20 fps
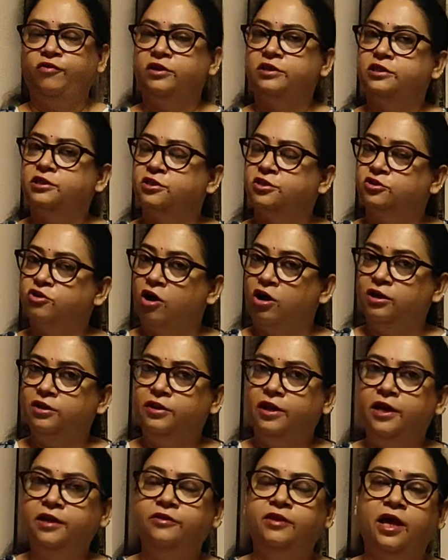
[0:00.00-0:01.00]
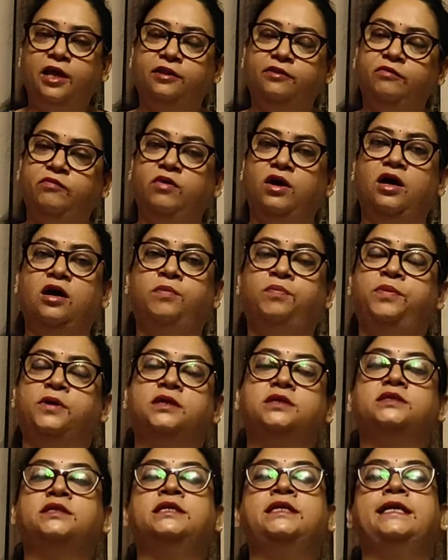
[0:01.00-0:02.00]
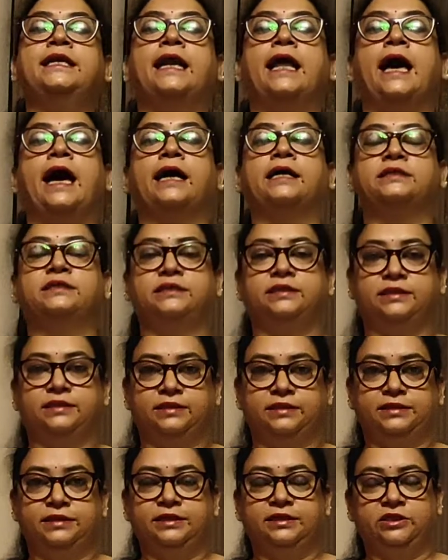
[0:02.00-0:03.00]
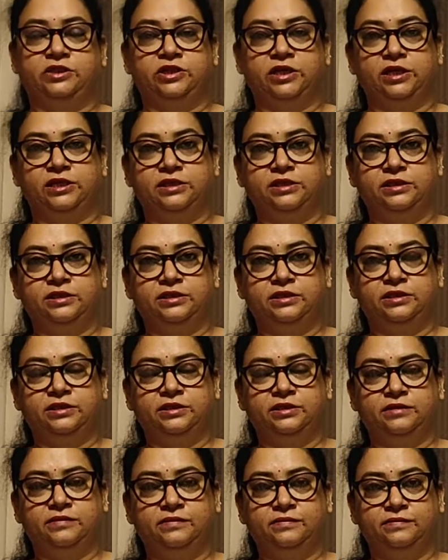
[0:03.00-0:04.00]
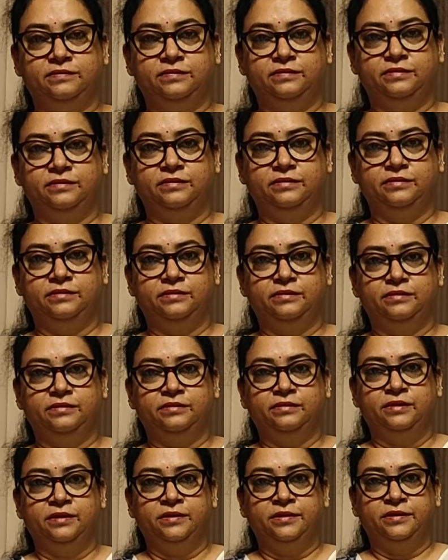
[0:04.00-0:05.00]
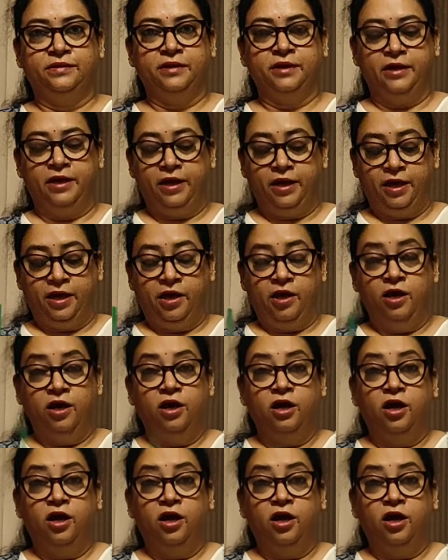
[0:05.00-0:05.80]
If it is there, it's there. If it is not there, then a person lacks intelligence.